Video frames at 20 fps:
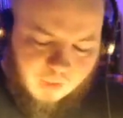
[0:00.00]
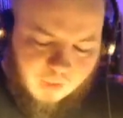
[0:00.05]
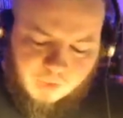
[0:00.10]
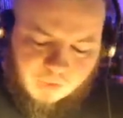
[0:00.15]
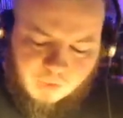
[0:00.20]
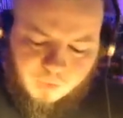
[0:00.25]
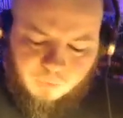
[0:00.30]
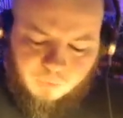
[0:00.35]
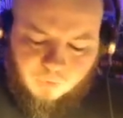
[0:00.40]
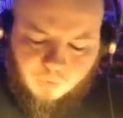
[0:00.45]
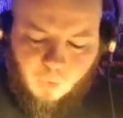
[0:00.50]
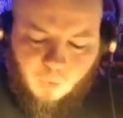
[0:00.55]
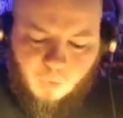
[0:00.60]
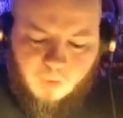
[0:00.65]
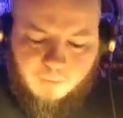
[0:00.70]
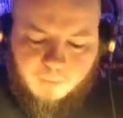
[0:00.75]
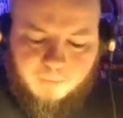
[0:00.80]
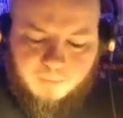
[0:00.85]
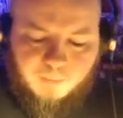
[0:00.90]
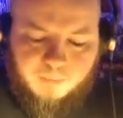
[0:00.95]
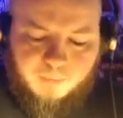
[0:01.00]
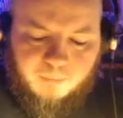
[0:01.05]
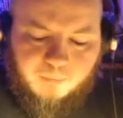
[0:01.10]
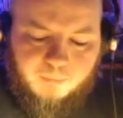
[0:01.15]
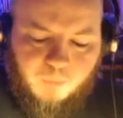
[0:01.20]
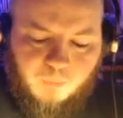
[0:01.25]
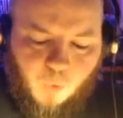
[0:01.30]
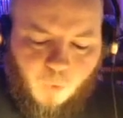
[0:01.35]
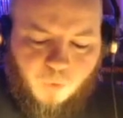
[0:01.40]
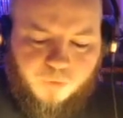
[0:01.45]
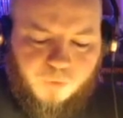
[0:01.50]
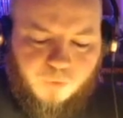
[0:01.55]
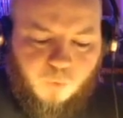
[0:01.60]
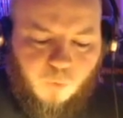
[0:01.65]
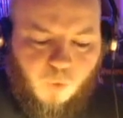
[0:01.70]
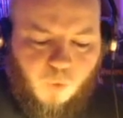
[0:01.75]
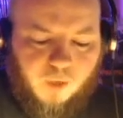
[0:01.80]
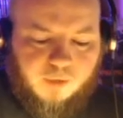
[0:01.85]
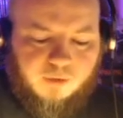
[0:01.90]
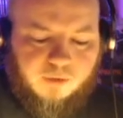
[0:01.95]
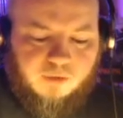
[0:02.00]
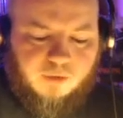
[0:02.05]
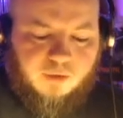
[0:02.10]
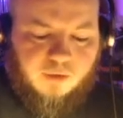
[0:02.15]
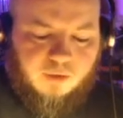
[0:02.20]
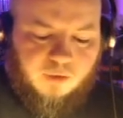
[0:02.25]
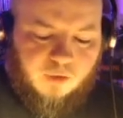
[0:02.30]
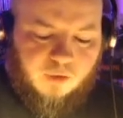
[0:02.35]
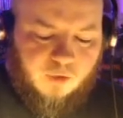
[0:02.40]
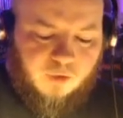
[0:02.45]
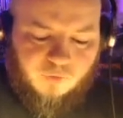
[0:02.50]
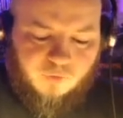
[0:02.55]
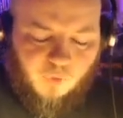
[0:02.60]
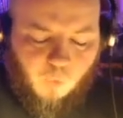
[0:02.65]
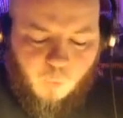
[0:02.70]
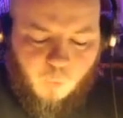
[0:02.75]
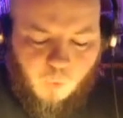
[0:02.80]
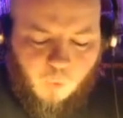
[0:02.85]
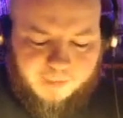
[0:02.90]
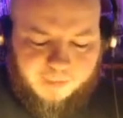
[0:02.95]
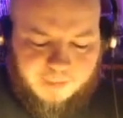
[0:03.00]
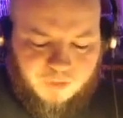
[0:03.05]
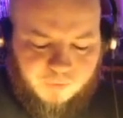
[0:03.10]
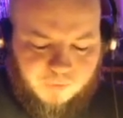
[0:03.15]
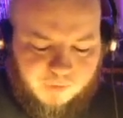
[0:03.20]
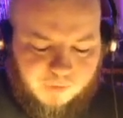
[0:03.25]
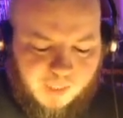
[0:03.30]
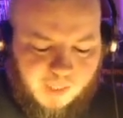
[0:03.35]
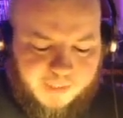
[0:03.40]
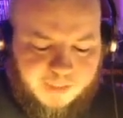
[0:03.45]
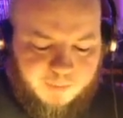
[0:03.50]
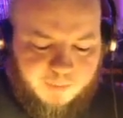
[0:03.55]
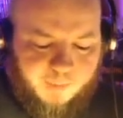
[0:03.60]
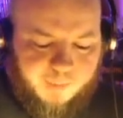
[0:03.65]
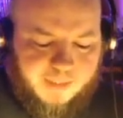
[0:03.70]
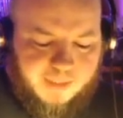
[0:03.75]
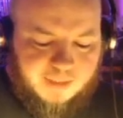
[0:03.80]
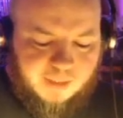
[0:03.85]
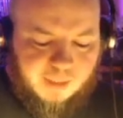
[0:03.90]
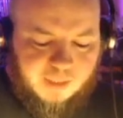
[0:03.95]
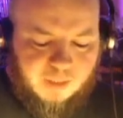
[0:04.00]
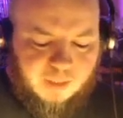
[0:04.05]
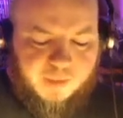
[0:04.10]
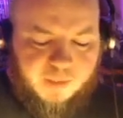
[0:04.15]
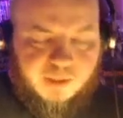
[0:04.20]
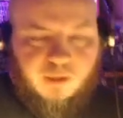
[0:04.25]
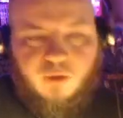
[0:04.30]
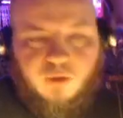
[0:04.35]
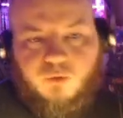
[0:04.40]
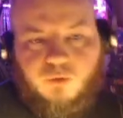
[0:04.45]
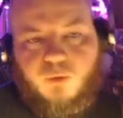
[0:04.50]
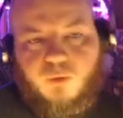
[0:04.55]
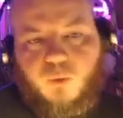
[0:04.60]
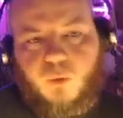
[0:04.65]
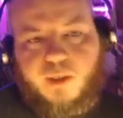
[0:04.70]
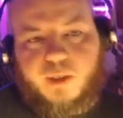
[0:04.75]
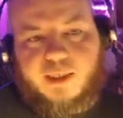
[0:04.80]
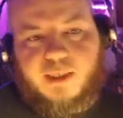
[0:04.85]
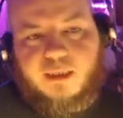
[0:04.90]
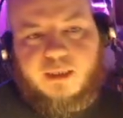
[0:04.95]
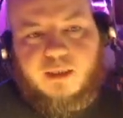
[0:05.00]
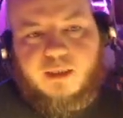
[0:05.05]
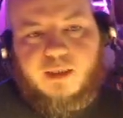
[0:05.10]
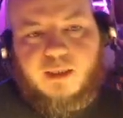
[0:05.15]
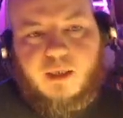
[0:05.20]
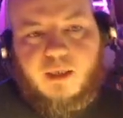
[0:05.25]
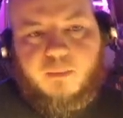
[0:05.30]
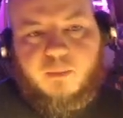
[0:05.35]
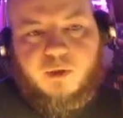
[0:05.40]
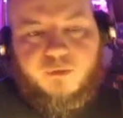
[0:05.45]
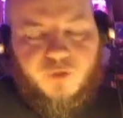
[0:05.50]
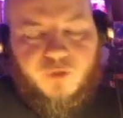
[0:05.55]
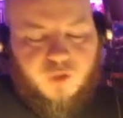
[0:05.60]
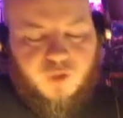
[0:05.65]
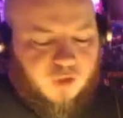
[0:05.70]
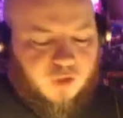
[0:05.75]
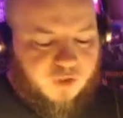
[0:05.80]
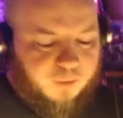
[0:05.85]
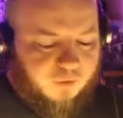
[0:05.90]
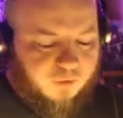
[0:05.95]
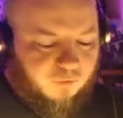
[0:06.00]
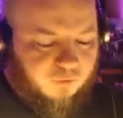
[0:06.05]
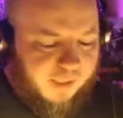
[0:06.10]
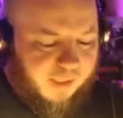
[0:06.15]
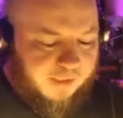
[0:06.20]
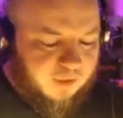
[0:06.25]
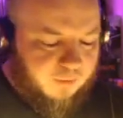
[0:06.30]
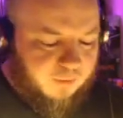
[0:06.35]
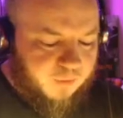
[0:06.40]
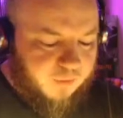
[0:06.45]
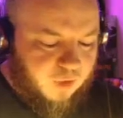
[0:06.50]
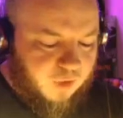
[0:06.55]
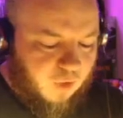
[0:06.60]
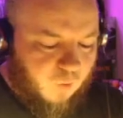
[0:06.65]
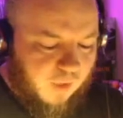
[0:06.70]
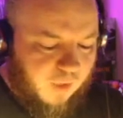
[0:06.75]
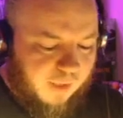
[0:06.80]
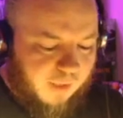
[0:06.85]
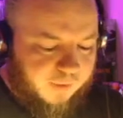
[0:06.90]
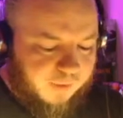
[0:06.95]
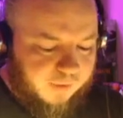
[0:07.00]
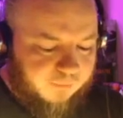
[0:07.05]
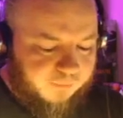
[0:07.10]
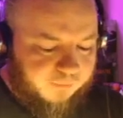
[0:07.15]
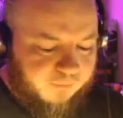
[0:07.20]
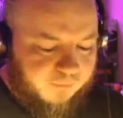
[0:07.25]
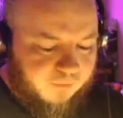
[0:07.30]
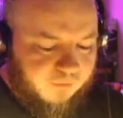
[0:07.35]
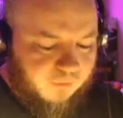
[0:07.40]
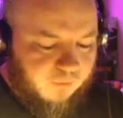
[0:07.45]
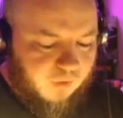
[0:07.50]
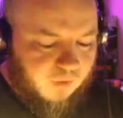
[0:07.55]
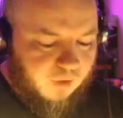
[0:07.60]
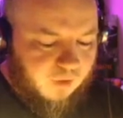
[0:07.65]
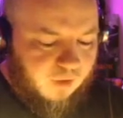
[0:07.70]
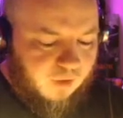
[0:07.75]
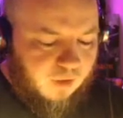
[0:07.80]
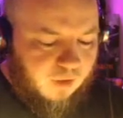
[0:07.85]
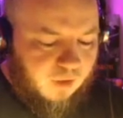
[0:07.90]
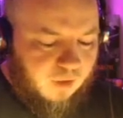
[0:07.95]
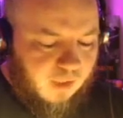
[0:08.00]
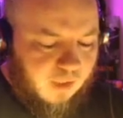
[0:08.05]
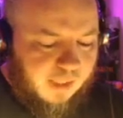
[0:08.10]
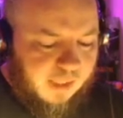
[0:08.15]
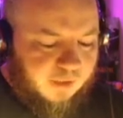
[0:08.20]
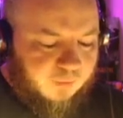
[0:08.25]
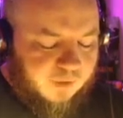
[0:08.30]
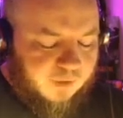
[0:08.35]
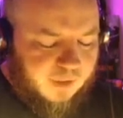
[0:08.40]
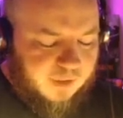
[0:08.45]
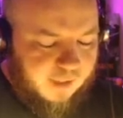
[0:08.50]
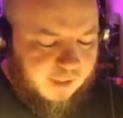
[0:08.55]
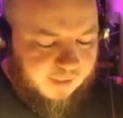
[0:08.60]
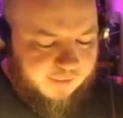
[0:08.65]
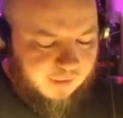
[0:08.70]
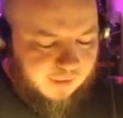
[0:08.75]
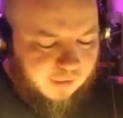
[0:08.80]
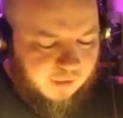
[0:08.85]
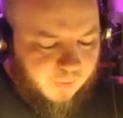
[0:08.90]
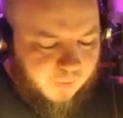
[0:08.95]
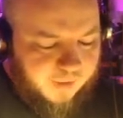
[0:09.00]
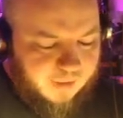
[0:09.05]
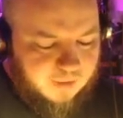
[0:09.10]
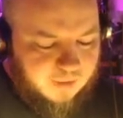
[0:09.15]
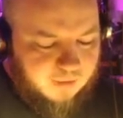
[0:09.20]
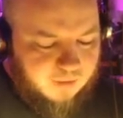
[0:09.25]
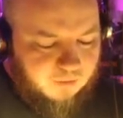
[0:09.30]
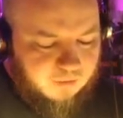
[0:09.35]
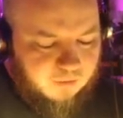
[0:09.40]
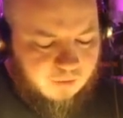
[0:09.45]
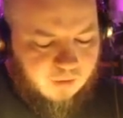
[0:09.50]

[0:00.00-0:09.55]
You roll more than one. You roll one extra dice basically when you're working at the number of shots from a random shot weapon, and you discard the lowest.